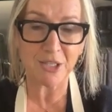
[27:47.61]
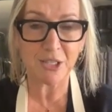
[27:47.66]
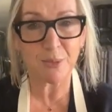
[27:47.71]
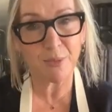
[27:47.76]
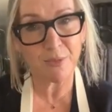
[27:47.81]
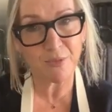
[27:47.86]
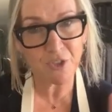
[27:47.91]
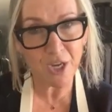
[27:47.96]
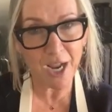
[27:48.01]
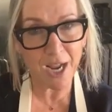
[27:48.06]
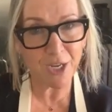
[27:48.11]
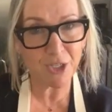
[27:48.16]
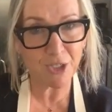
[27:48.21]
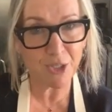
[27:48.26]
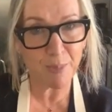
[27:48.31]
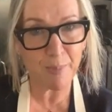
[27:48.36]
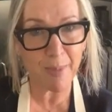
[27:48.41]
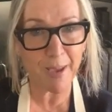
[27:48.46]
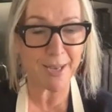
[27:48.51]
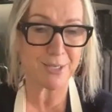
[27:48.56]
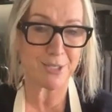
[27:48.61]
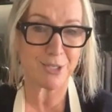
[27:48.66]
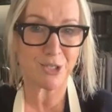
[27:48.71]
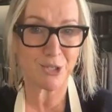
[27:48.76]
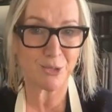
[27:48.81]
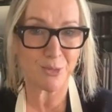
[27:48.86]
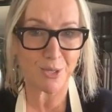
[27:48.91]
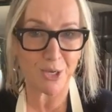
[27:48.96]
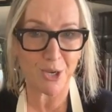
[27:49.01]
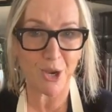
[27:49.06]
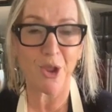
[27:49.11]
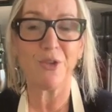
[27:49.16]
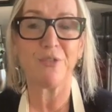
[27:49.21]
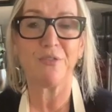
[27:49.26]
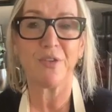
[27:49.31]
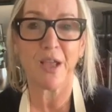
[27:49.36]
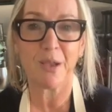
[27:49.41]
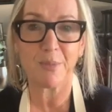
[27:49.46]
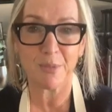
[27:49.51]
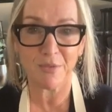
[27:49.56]
So we've changed the bundt to a
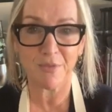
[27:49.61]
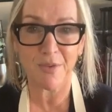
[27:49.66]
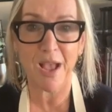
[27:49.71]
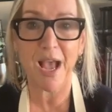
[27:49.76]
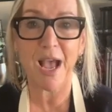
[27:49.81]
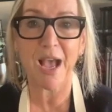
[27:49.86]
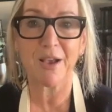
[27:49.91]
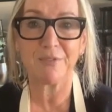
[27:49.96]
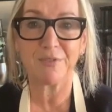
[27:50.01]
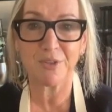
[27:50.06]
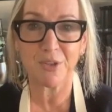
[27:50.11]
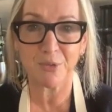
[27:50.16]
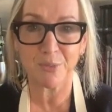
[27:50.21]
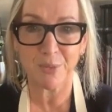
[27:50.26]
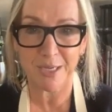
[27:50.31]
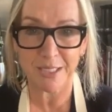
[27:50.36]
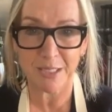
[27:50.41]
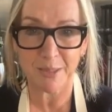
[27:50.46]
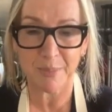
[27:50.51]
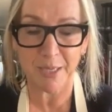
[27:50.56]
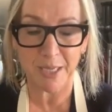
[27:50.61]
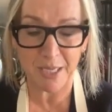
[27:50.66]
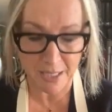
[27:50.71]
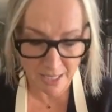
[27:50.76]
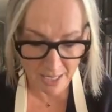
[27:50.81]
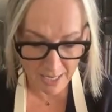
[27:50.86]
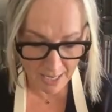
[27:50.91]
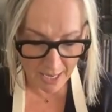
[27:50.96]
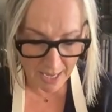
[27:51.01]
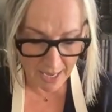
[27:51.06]
loaf and we've halved the recipe.